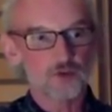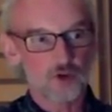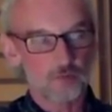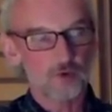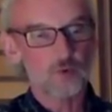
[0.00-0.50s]

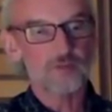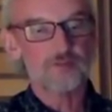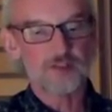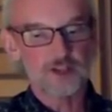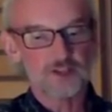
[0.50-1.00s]
trouble with
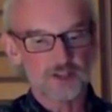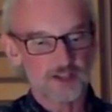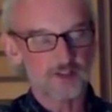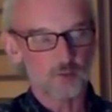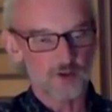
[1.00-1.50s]

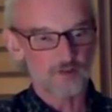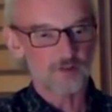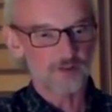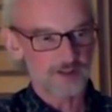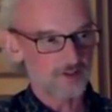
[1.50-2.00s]
finishing is one
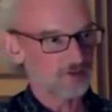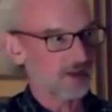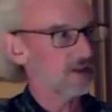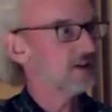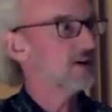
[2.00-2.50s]
of the things
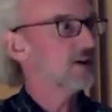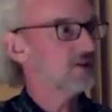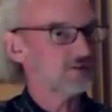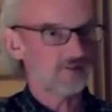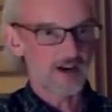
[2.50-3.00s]
that
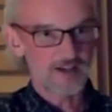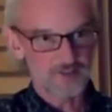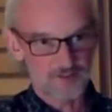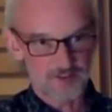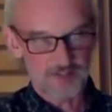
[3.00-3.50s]

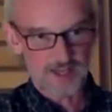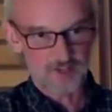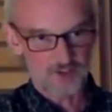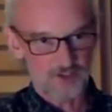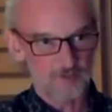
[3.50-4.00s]
defines the
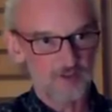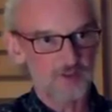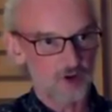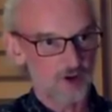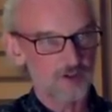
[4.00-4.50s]
tension
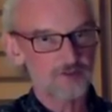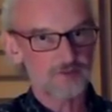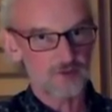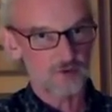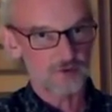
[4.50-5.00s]
that the
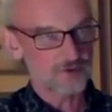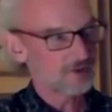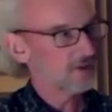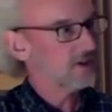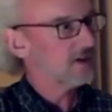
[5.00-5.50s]
artist
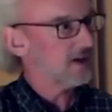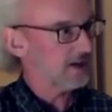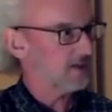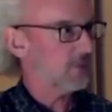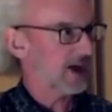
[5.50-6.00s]
feels
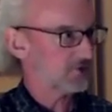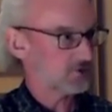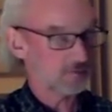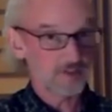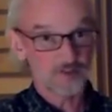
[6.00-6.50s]
in
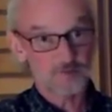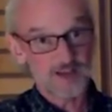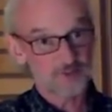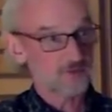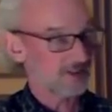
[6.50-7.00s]
mastering, because
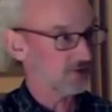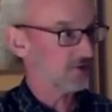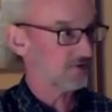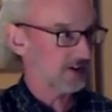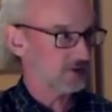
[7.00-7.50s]
mastering
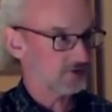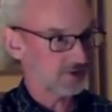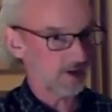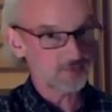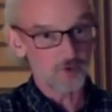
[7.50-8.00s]
is the final
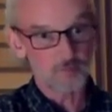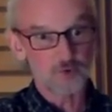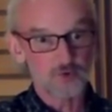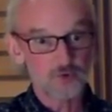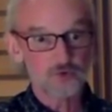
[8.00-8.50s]
step. So the
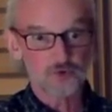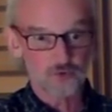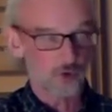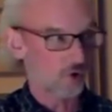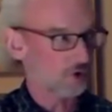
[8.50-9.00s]

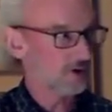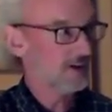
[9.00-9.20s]
producer's role